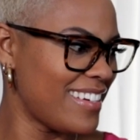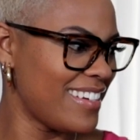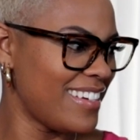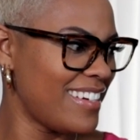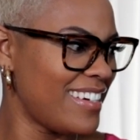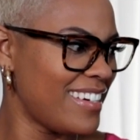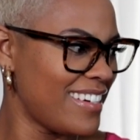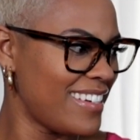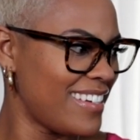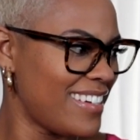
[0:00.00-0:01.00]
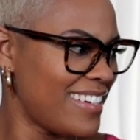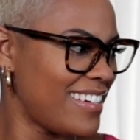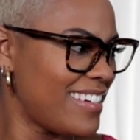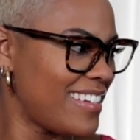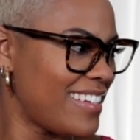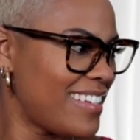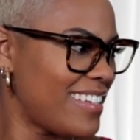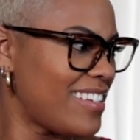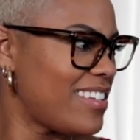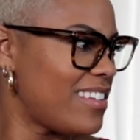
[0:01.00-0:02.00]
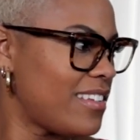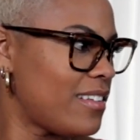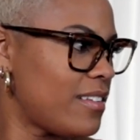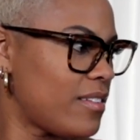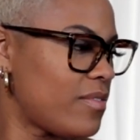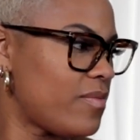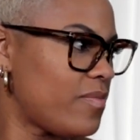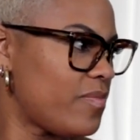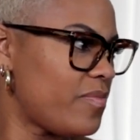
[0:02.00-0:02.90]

(not speaking)